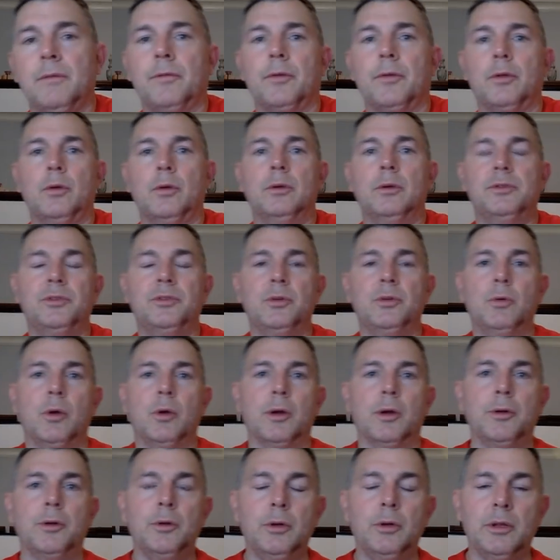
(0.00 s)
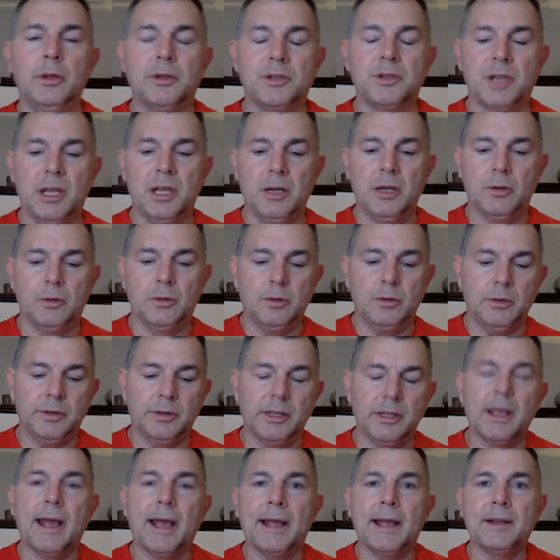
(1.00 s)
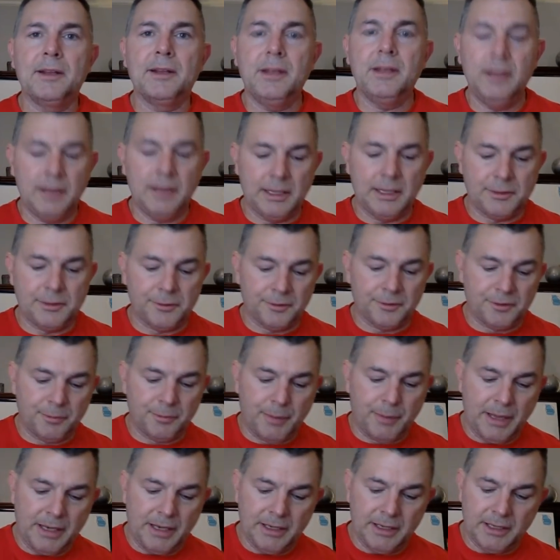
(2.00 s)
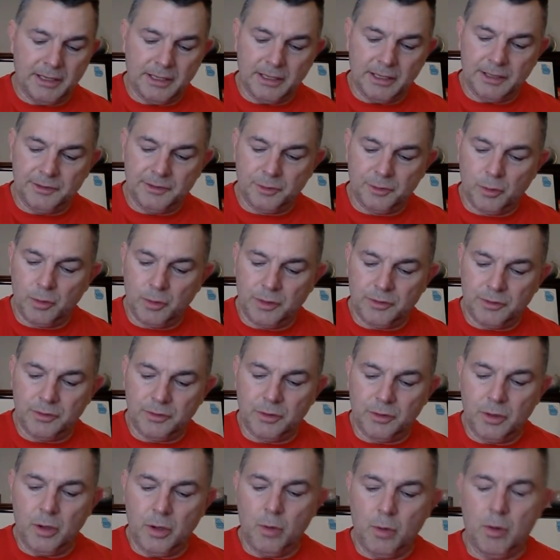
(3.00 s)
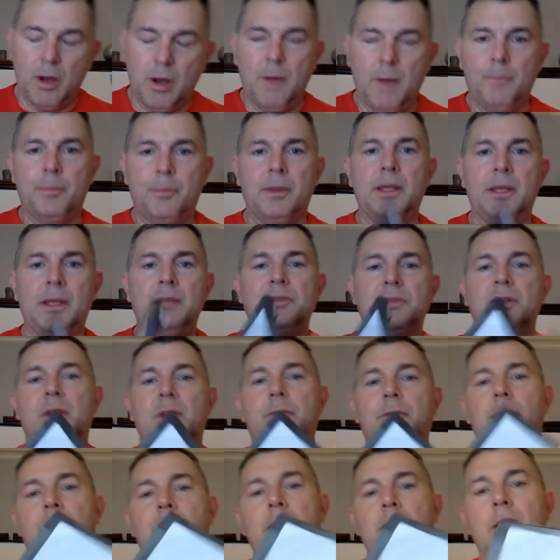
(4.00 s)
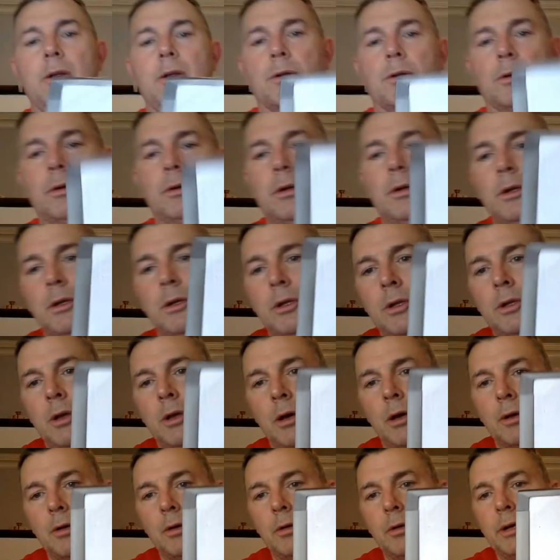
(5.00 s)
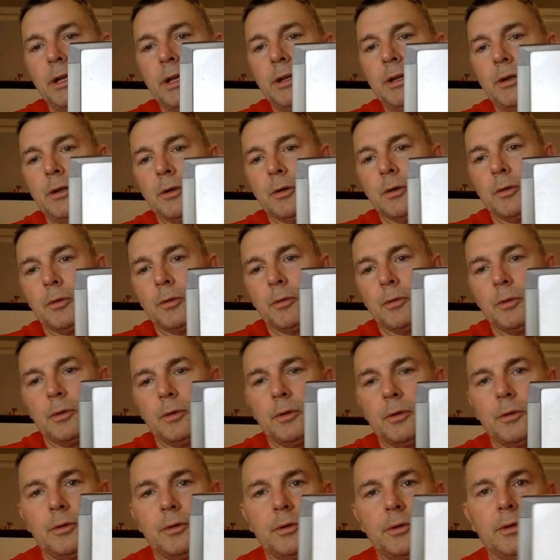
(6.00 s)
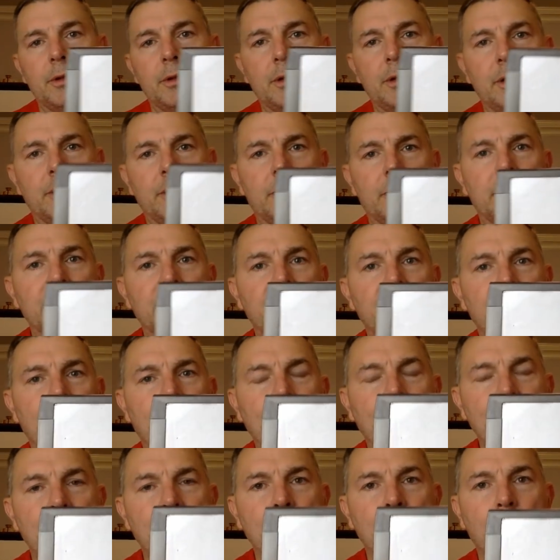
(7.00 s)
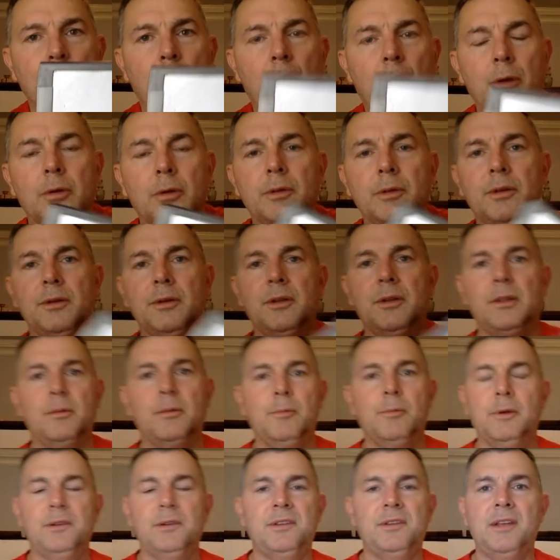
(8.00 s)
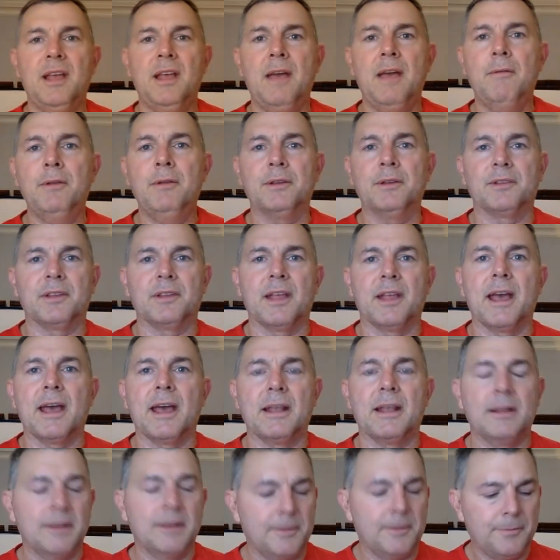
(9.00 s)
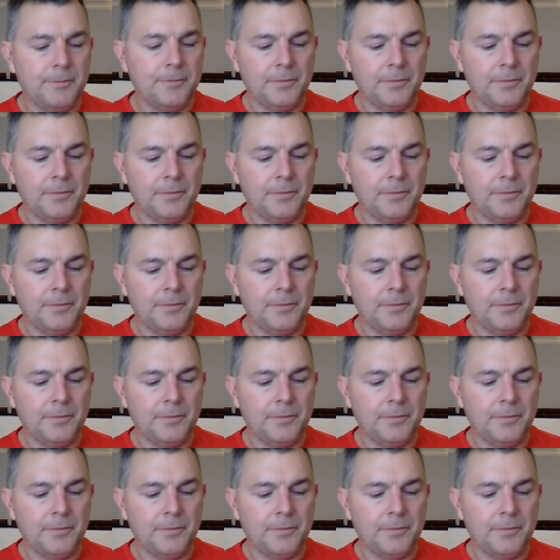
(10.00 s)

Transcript: for those of you who are new to the channel, the idea that your spending is going to go up each and every year on a linear uh, consumption model, there, where's the evidence of that?